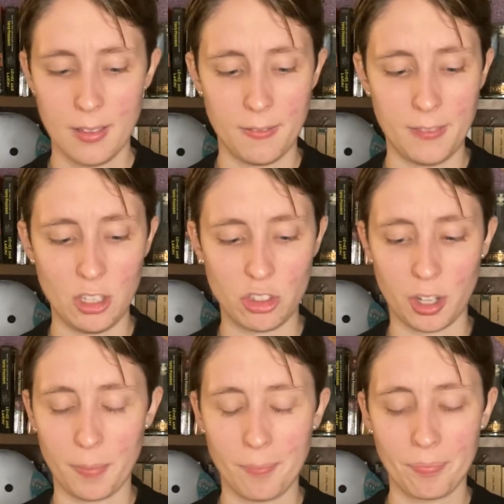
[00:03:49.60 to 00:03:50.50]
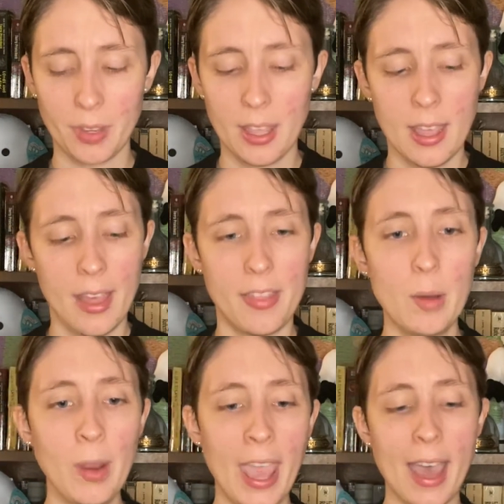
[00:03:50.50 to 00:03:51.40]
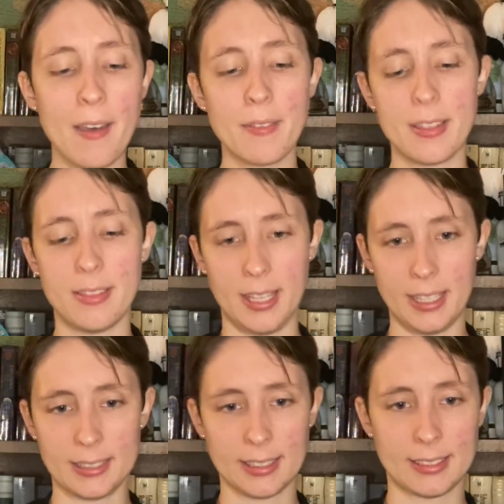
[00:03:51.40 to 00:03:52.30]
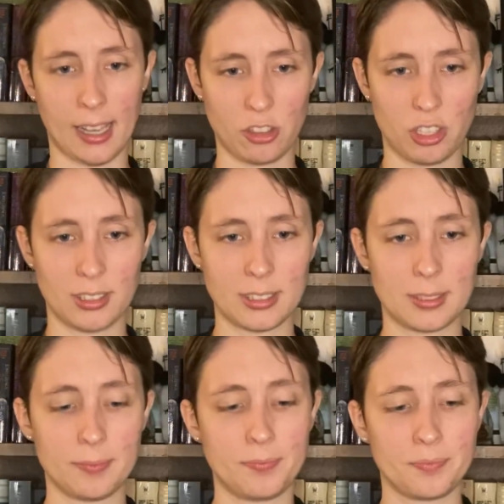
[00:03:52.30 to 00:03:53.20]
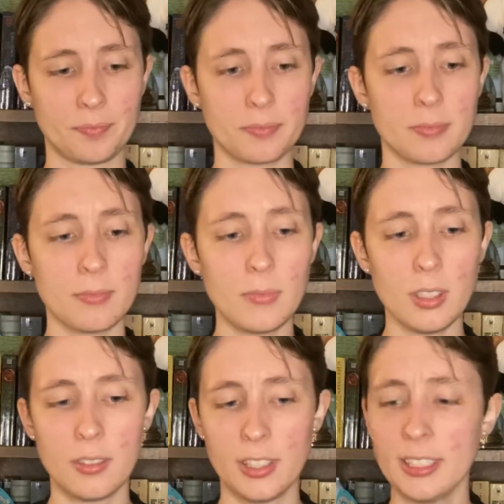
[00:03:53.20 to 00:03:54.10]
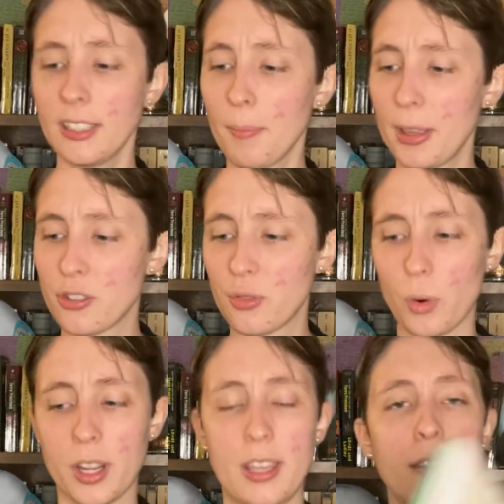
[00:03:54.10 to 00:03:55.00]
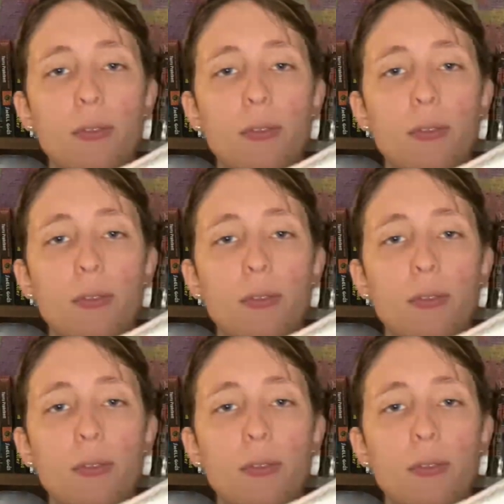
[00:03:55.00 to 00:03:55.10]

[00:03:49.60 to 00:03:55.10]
featured. Then we have these sections. This is on page 40,